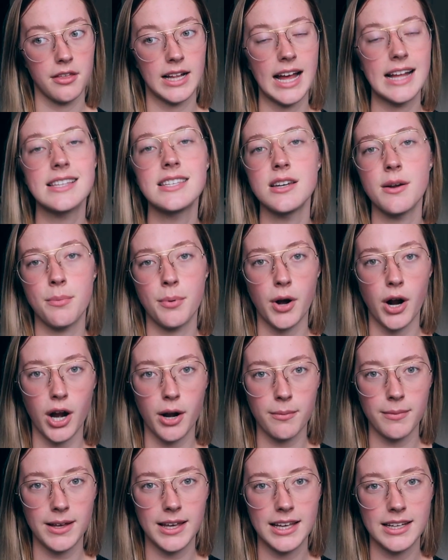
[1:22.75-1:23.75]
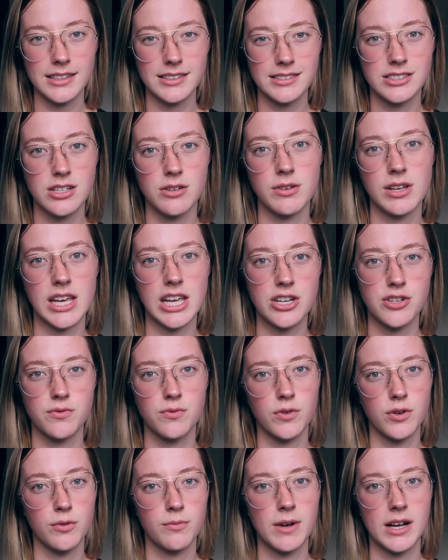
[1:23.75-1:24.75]
It's an apartment, so each
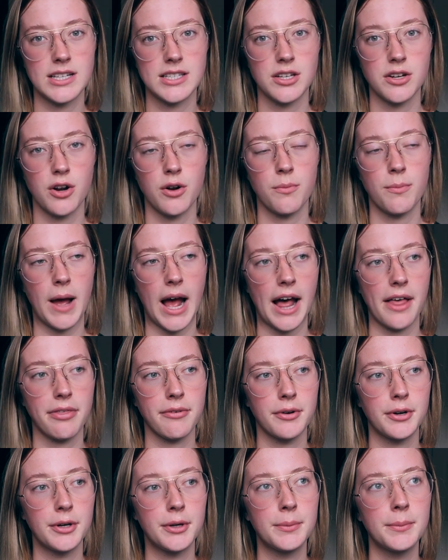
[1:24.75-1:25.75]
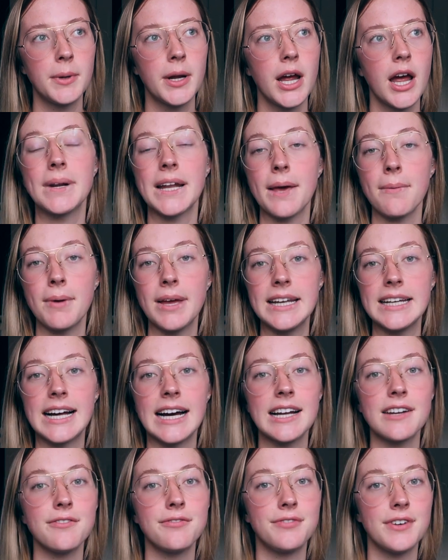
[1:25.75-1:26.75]
room has their own bathroom. But I pay
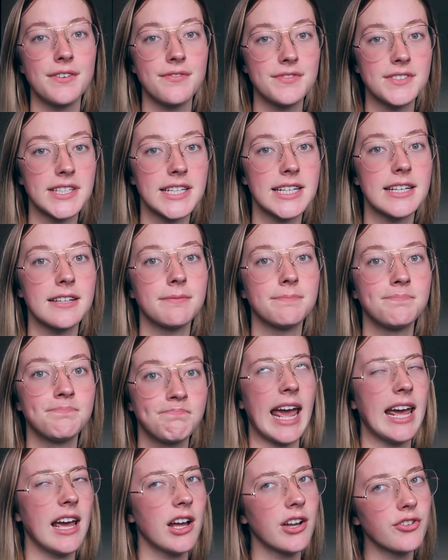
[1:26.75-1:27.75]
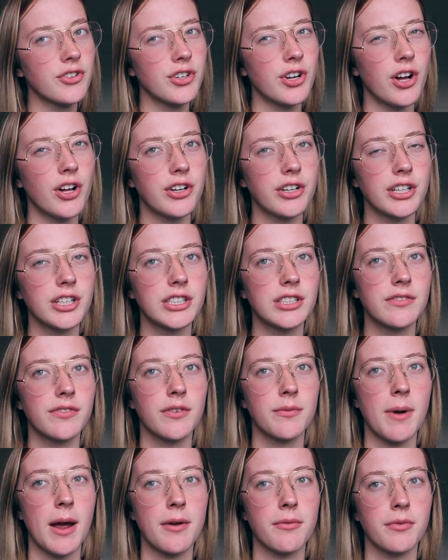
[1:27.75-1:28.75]
$950, $800
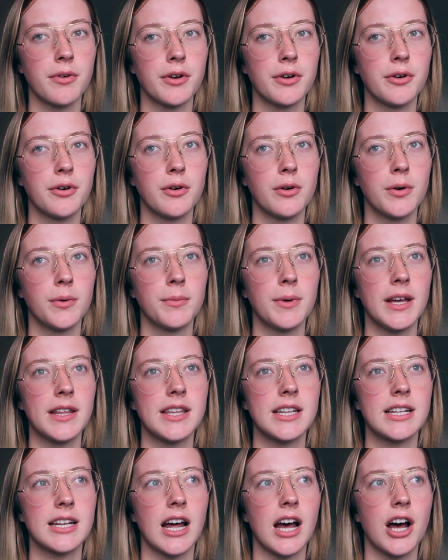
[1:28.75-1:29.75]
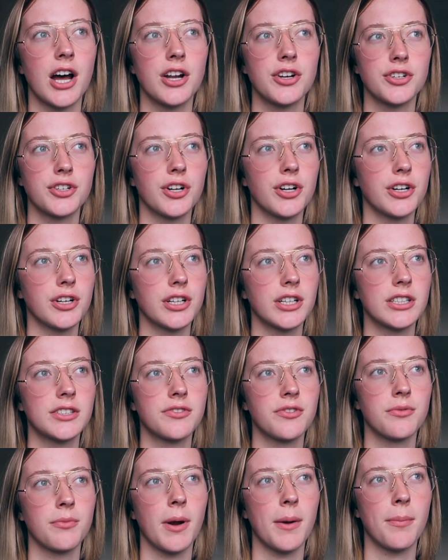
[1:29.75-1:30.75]
for my room, and then $100
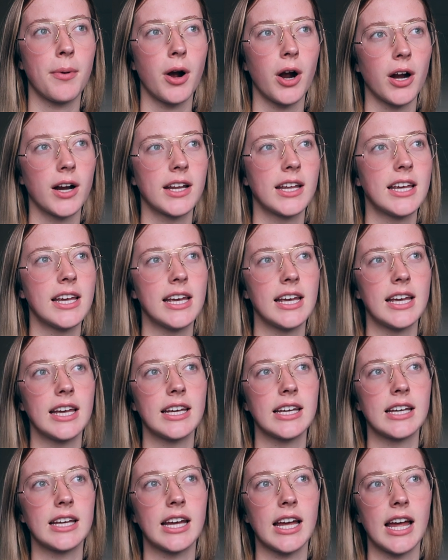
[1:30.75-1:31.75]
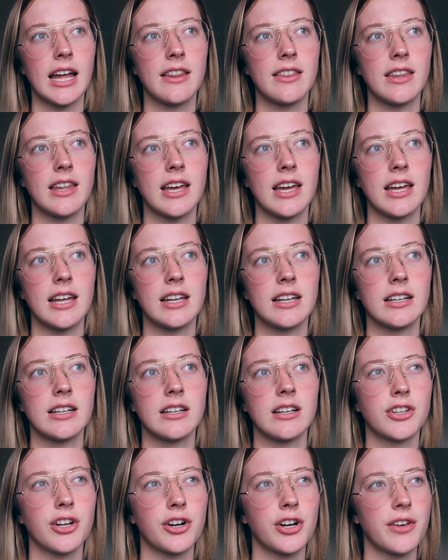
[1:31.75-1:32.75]
for my parking, and
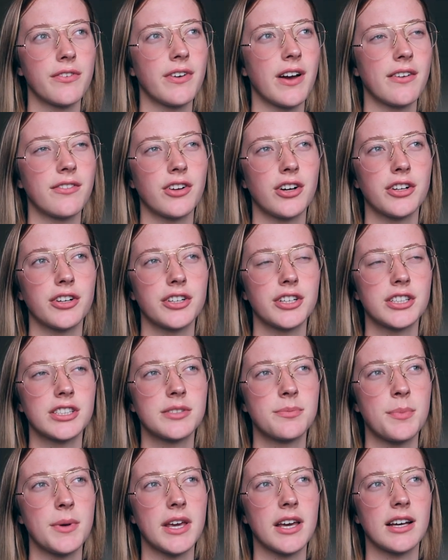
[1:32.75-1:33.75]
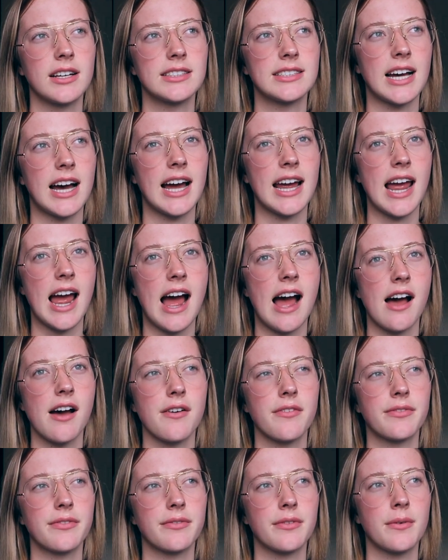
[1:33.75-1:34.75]
then $35 because I
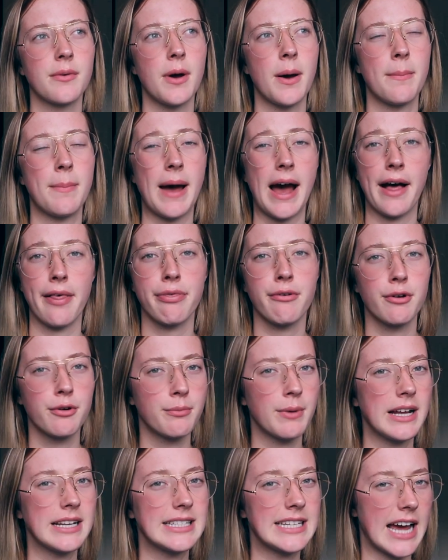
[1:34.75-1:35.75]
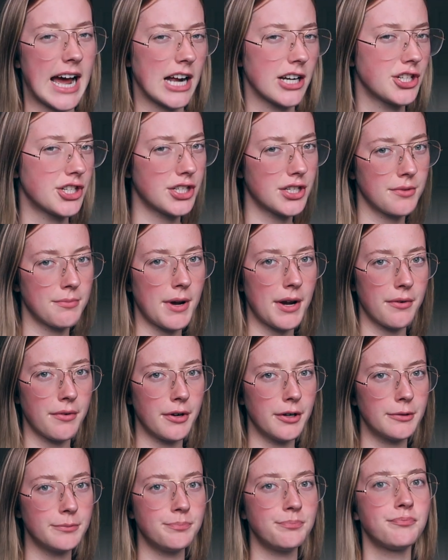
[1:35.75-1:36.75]
have a bathroom attached to my
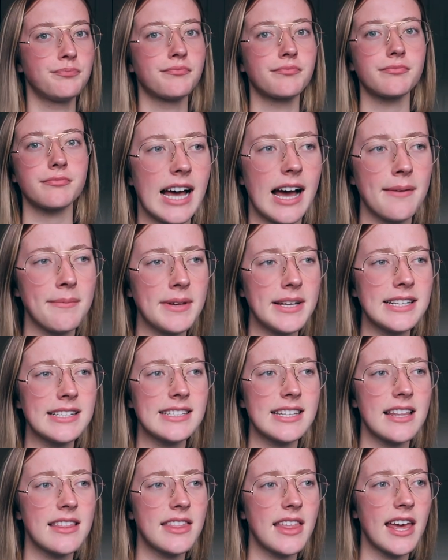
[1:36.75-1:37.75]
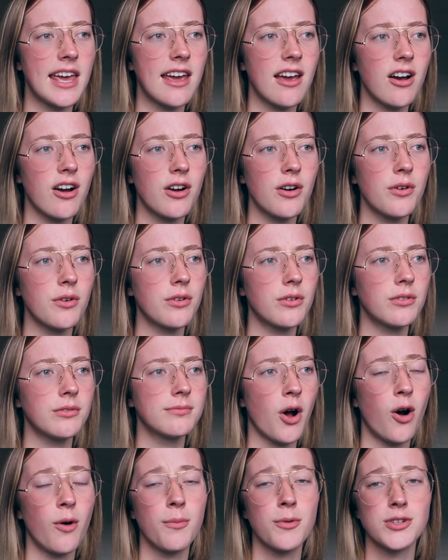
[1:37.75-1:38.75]
room. That means that they are
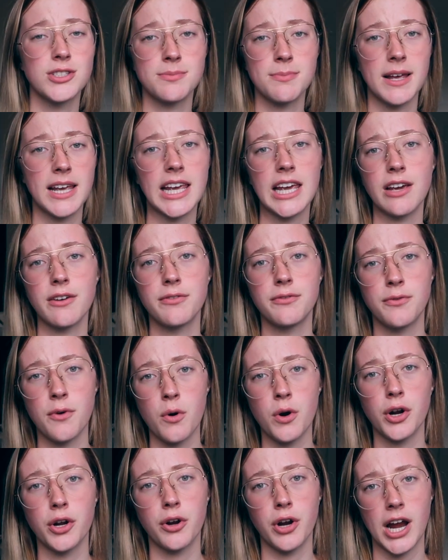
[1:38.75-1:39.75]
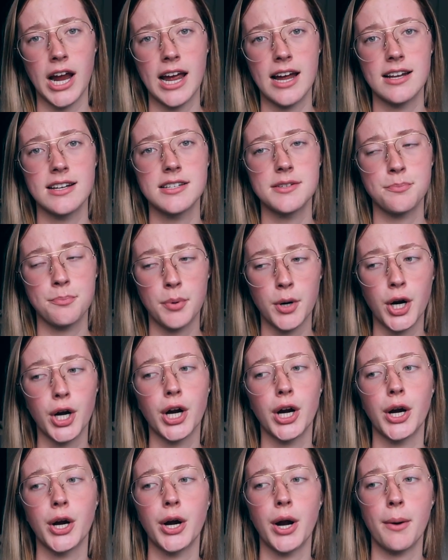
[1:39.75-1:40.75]
almost making $4,000
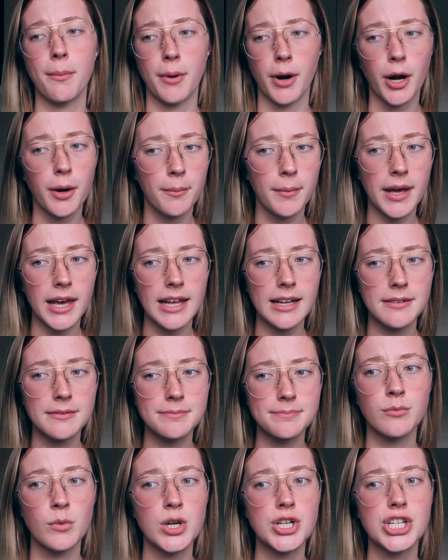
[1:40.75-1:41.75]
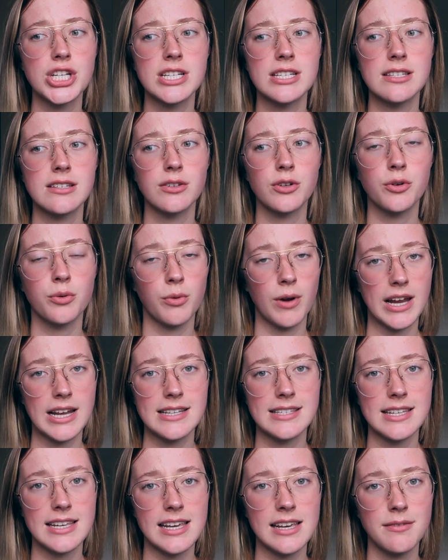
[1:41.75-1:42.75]
per apartment, which is
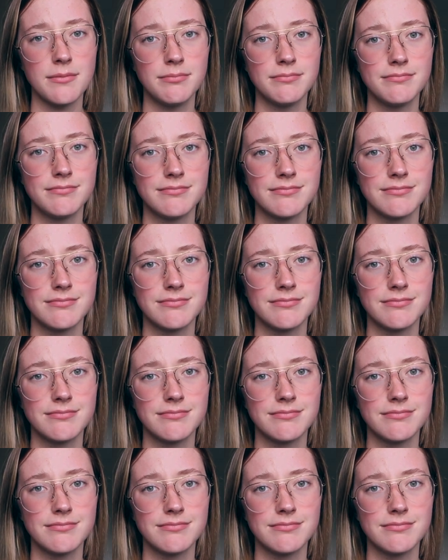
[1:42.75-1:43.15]
crazy.